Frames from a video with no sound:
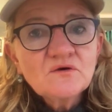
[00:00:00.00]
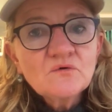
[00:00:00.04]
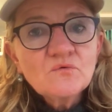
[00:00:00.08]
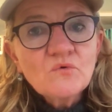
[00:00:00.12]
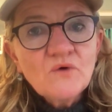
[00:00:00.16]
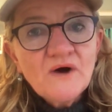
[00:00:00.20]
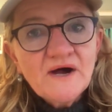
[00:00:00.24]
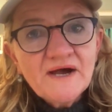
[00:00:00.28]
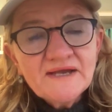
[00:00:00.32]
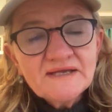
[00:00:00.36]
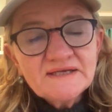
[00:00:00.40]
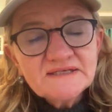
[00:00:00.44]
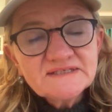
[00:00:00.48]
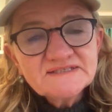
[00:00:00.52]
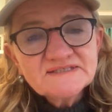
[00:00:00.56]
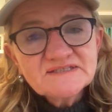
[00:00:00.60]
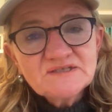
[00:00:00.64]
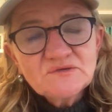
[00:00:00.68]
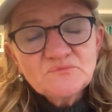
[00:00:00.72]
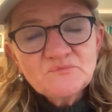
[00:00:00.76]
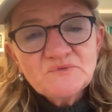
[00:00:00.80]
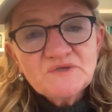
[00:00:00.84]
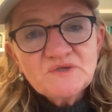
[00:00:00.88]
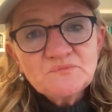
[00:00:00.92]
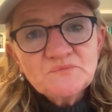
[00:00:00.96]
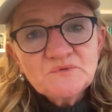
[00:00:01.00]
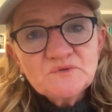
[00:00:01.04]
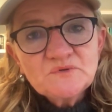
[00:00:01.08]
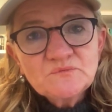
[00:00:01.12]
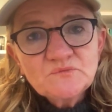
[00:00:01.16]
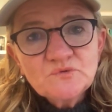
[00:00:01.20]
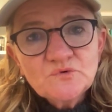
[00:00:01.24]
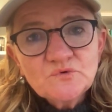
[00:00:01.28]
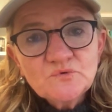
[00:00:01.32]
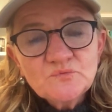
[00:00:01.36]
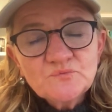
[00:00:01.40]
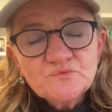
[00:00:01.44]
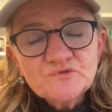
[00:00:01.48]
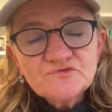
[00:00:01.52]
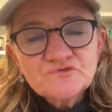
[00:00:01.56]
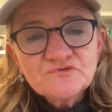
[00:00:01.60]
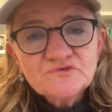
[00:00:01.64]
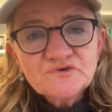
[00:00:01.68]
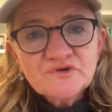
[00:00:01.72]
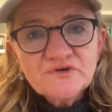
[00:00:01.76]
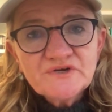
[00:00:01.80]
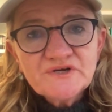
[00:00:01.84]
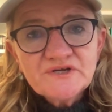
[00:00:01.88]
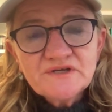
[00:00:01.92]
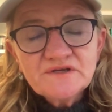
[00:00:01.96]
why are some people more
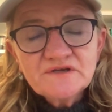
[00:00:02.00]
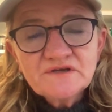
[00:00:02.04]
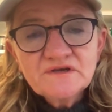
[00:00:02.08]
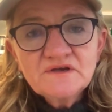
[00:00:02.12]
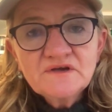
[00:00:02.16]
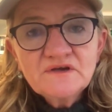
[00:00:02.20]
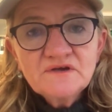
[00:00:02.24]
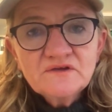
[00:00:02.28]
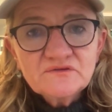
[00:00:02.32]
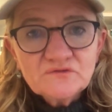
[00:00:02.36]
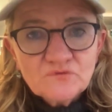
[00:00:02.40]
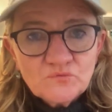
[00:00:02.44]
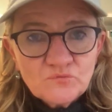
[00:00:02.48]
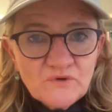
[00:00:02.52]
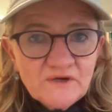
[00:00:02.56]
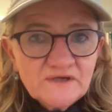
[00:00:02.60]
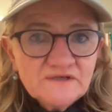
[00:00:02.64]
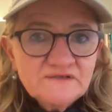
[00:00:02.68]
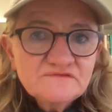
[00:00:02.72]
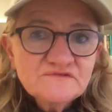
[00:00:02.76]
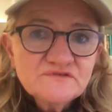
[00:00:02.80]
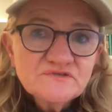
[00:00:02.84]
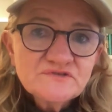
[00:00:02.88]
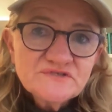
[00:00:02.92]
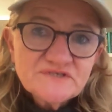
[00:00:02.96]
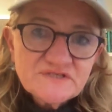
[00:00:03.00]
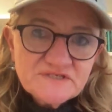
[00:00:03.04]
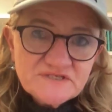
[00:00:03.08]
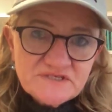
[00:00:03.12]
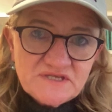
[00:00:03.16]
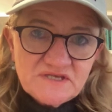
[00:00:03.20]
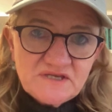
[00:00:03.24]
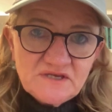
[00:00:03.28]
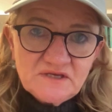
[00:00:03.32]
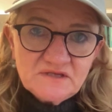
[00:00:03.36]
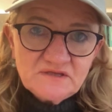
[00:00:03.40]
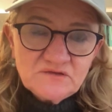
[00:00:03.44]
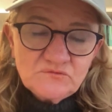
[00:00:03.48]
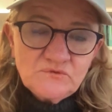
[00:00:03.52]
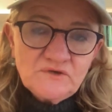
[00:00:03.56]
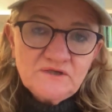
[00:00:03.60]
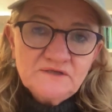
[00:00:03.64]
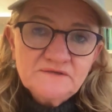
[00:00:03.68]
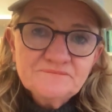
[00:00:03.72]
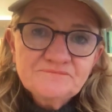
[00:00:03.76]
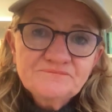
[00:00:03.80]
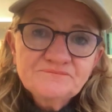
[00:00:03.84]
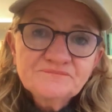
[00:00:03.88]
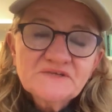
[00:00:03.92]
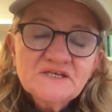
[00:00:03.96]
preferring the one versus the other one.